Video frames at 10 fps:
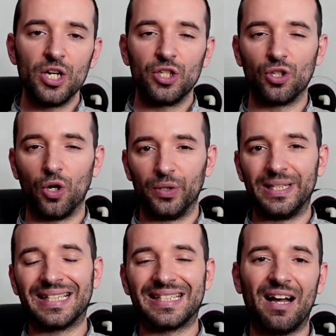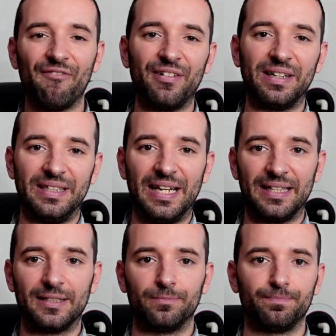So that's something
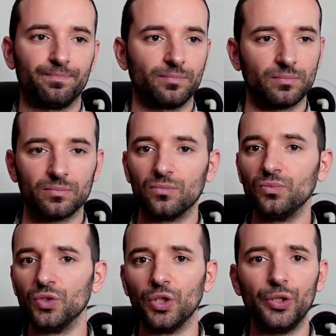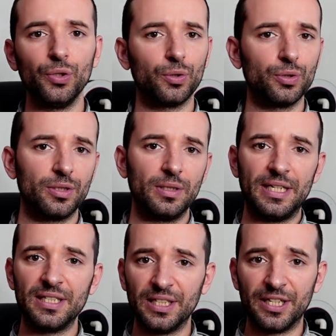that you could
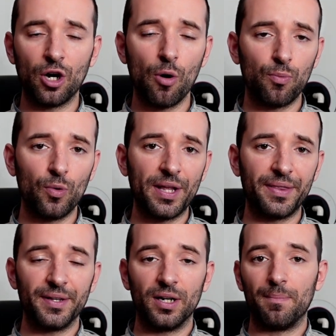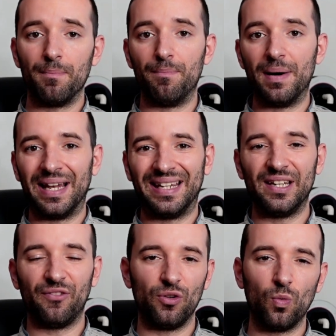easily cope with, but
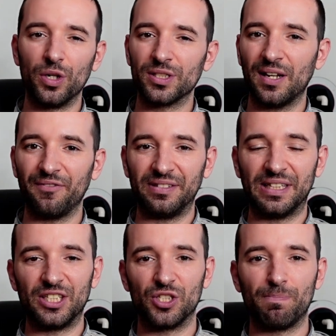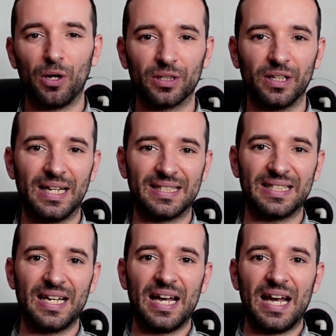if you want something that is spotless,
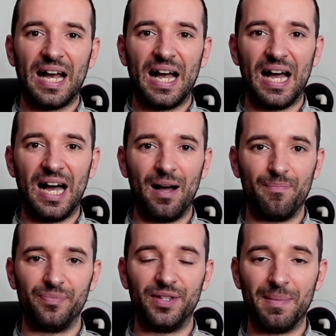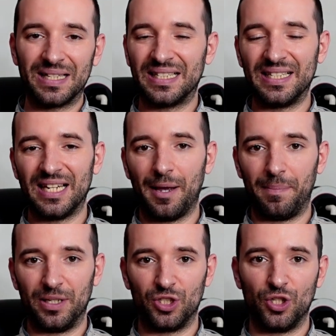the masking
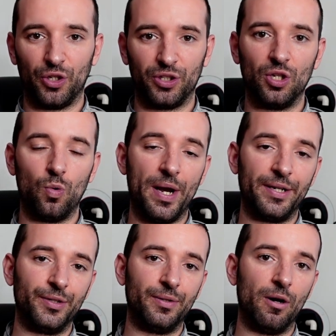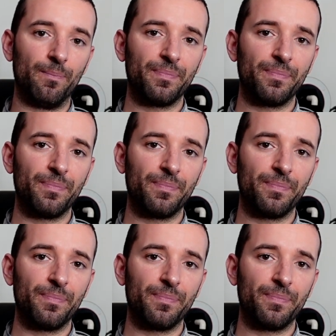tape is not the way to go.